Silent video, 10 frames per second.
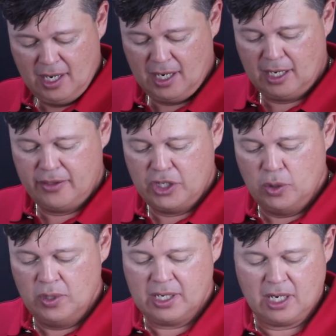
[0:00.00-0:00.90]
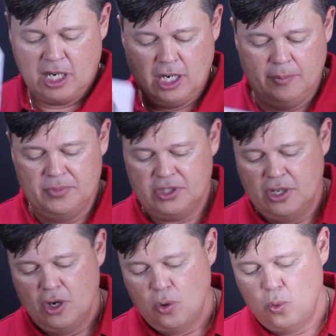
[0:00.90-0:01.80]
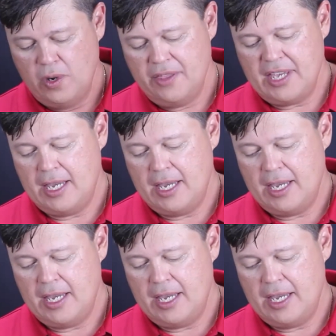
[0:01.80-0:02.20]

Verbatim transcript: Uh, the unit comes with